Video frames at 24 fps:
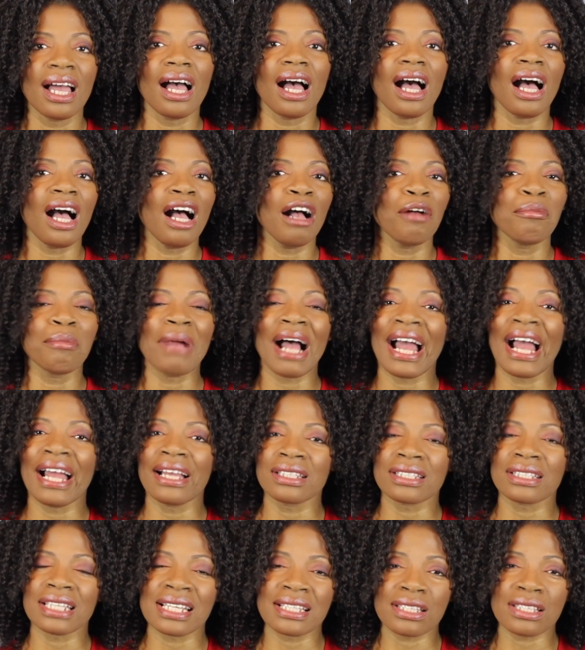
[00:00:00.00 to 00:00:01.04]

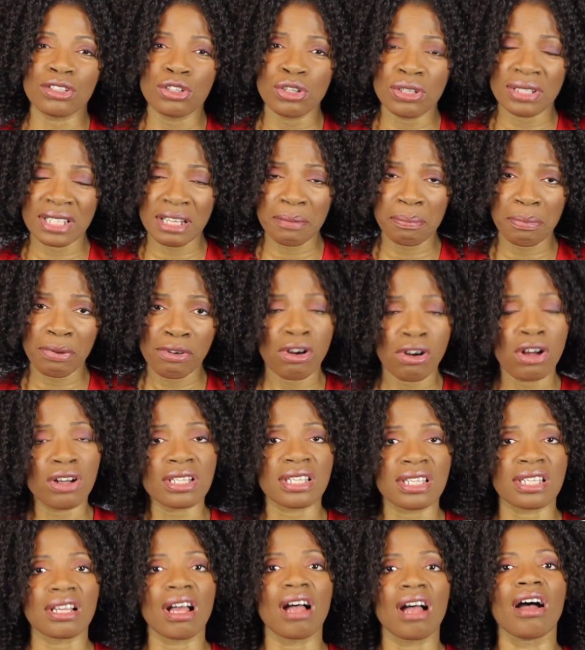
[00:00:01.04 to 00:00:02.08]
And it's using
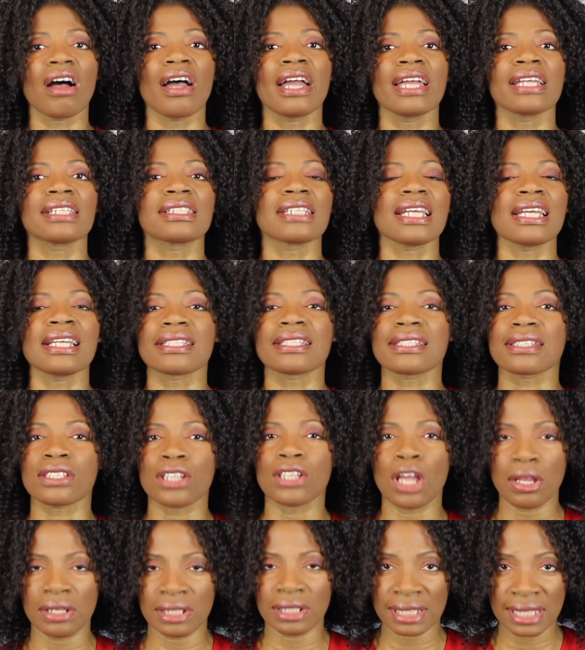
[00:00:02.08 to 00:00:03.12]
peroxide. It's
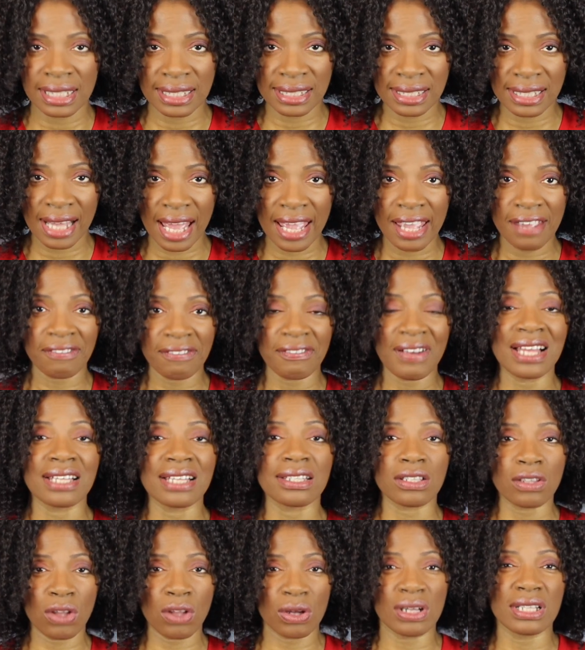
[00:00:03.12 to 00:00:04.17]
totally safe
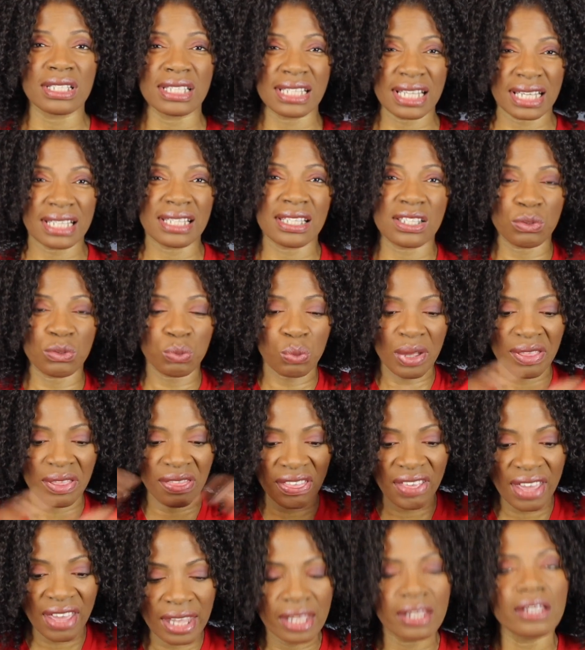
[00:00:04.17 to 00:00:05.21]
as long as it's
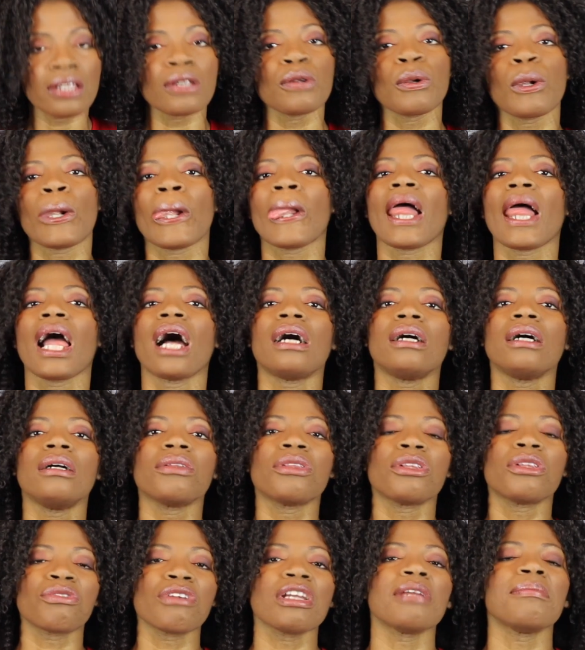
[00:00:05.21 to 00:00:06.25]
within
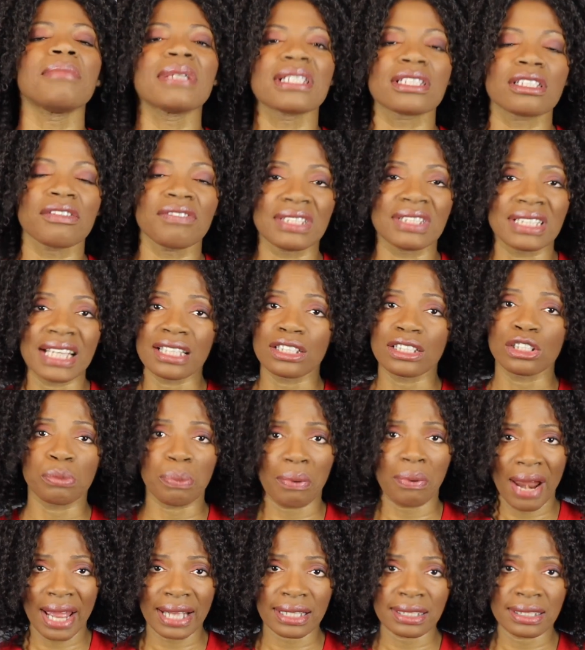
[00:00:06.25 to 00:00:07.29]
the remit of a dental
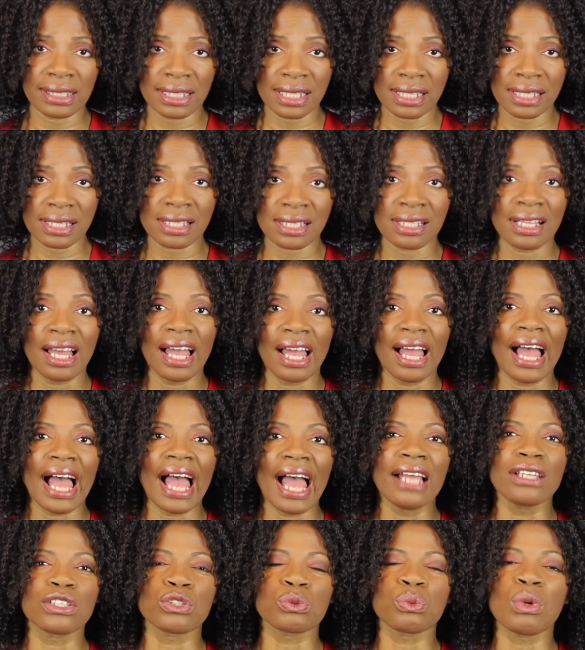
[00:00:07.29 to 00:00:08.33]
practice.
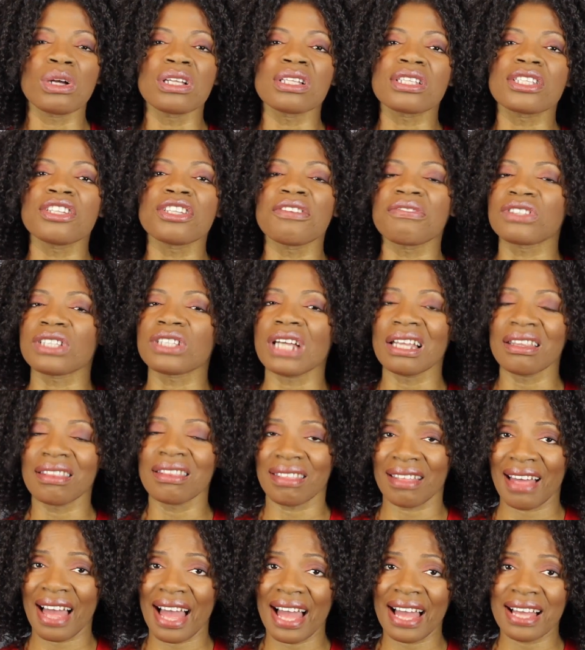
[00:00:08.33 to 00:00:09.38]
And once you've done
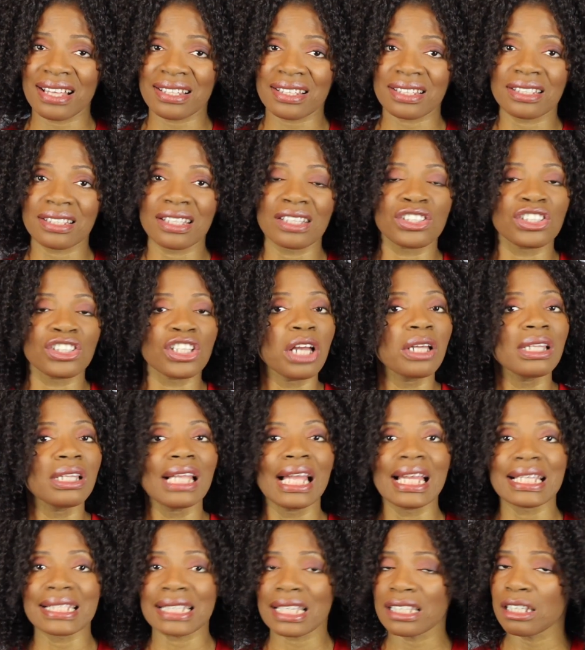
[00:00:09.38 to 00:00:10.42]
that, don't
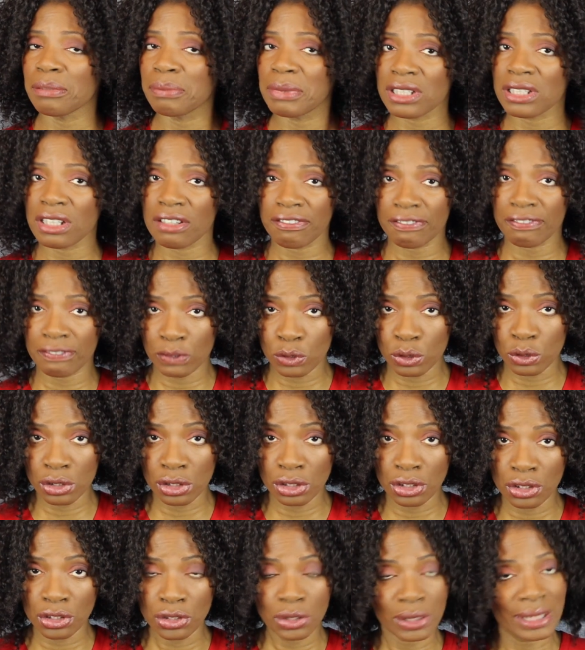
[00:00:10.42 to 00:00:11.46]
let anybody fool
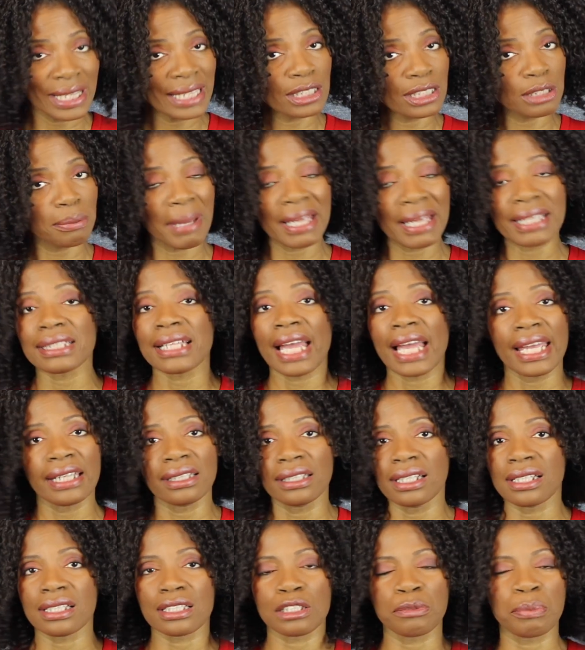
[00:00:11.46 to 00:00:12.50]
you. You need to maintain
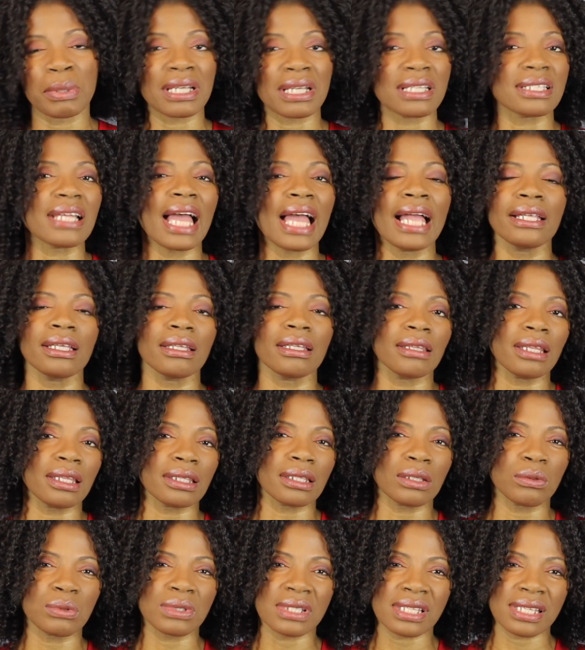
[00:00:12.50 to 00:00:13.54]
it because anything
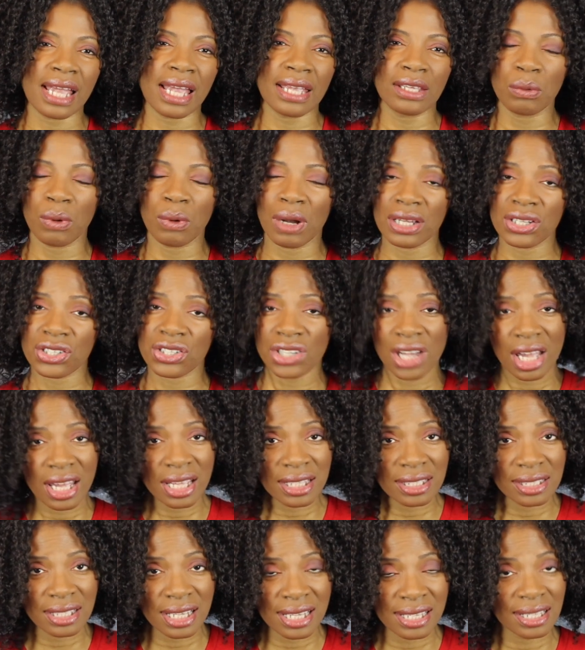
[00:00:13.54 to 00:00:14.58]
that will stain a white
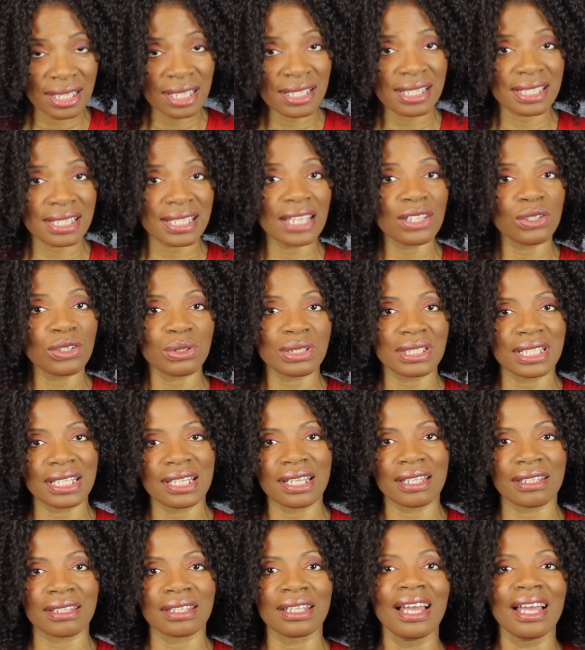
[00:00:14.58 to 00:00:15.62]
shirt is going to stain your
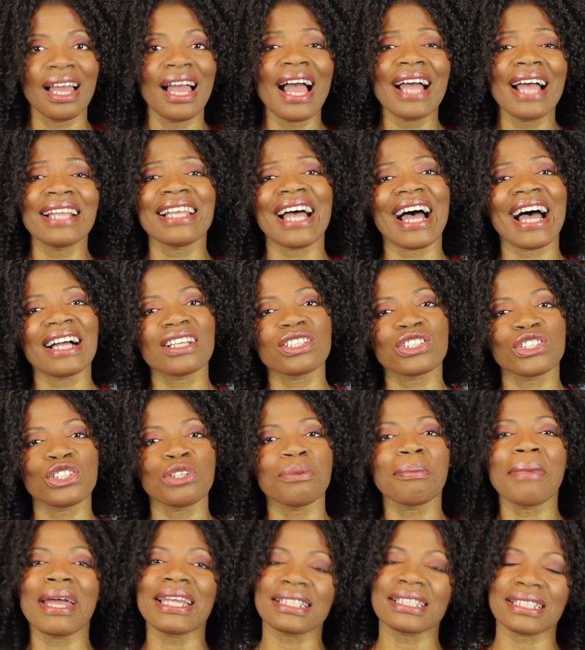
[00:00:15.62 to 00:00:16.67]
teeth. And how do you
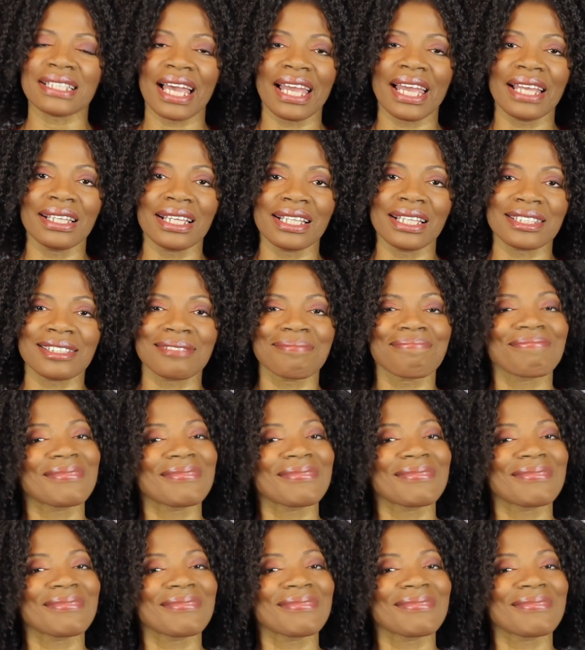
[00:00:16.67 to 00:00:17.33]
maintain it?